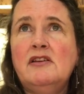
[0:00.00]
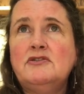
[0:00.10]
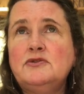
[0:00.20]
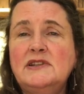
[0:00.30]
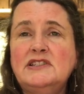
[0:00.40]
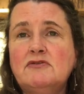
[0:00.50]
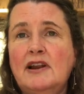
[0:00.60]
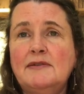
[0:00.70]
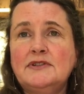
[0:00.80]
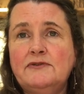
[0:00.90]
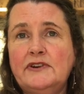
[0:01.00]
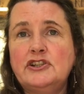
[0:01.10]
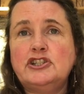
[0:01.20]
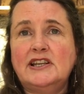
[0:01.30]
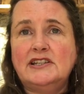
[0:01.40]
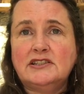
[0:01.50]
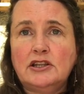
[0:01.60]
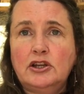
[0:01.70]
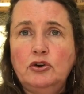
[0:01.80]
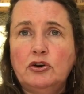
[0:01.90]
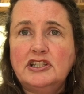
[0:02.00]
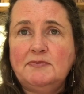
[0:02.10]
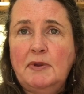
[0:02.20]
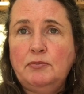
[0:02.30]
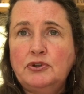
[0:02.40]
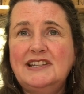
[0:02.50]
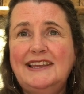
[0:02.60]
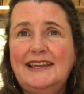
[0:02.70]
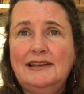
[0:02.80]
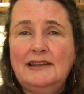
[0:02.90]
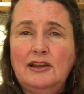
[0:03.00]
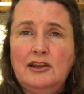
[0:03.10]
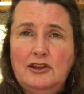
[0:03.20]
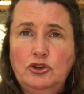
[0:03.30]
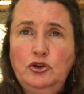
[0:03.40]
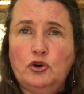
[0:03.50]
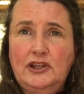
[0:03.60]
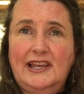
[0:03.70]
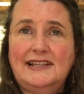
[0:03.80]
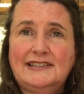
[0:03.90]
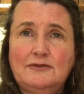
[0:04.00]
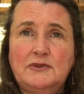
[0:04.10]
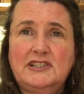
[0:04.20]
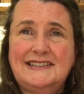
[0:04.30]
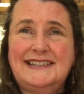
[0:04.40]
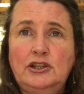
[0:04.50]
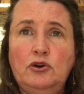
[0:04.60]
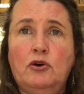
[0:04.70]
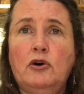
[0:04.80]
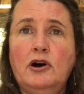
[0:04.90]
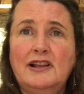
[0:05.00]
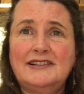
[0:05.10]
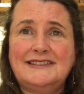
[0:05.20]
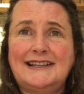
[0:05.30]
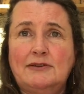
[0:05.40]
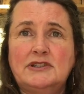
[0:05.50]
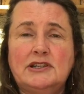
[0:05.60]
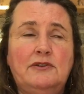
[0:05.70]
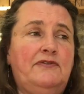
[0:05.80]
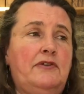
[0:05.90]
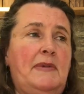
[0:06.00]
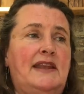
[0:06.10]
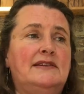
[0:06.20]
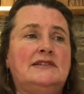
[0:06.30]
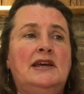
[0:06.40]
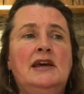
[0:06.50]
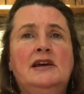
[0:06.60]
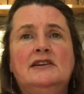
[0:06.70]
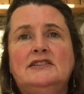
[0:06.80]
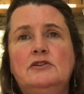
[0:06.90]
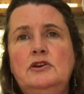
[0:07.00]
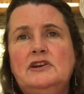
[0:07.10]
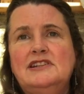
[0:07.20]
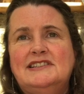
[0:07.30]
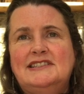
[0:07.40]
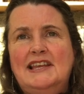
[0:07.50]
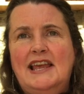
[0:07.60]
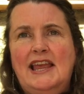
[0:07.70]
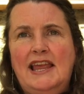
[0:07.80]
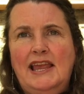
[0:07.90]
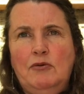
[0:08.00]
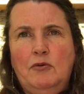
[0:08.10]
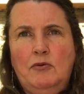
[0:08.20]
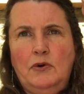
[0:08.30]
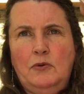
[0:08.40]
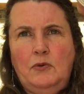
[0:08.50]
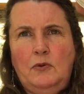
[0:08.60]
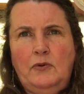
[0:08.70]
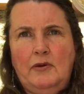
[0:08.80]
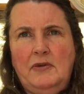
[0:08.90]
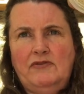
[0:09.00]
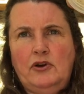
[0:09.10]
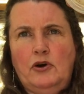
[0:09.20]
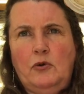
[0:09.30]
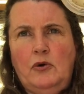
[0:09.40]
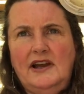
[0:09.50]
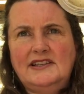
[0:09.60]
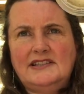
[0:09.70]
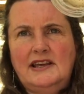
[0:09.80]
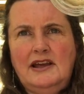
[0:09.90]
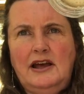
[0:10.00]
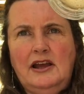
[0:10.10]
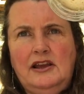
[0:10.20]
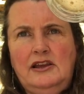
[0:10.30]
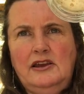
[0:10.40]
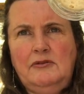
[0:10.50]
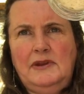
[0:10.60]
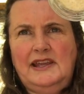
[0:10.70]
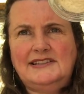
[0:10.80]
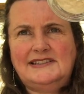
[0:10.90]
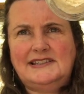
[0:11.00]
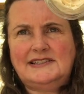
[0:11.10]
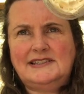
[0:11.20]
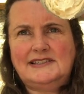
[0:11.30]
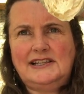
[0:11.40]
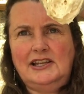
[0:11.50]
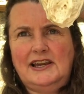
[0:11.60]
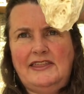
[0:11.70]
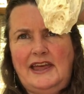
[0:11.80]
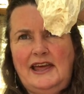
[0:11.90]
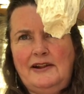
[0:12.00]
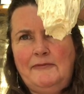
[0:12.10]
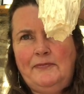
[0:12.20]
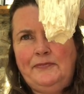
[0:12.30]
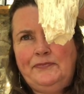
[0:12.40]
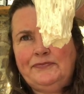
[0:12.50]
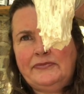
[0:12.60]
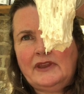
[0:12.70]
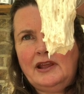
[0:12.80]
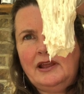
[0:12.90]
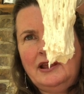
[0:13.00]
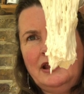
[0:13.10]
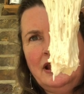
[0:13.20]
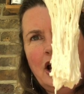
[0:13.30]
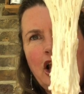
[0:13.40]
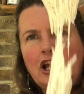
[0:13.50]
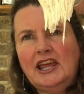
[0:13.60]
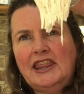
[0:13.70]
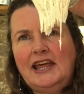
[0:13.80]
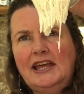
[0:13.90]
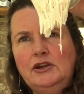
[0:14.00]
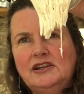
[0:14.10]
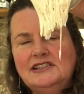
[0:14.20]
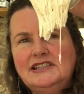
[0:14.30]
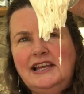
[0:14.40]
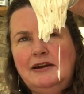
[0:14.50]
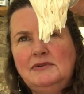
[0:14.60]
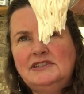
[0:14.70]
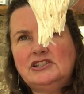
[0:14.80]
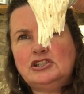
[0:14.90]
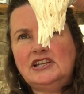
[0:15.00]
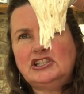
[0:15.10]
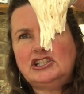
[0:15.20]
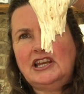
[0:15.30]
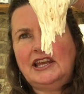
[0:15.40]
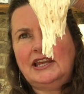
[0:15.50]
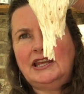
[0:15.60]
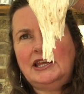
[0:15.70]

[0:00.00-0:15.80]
20 grams of fresh yeast, you're going to be putting in your yeast, which is in your sourdough ferment. So you can see, ooh, that we've got quite a gooey consistency. Look at that. Look at that. You can see how it's stretching.